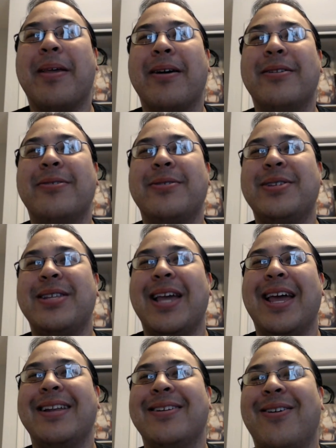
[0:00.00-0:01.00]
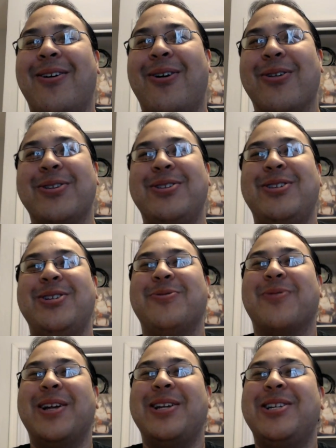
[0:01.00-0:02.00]
understand all the
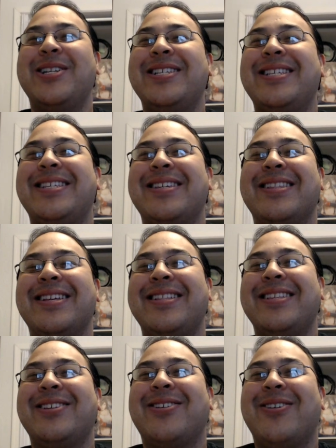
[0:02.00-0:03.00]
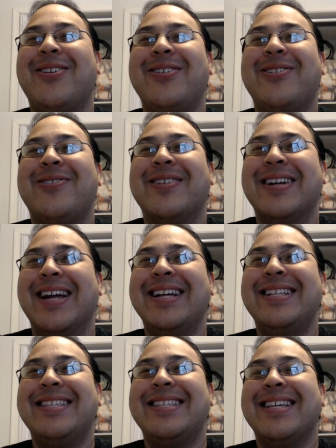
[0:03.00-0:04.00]
situations that this card
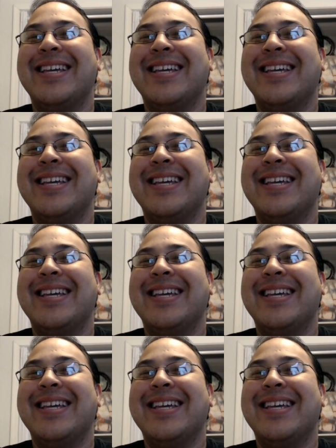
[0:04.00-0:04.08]
creates,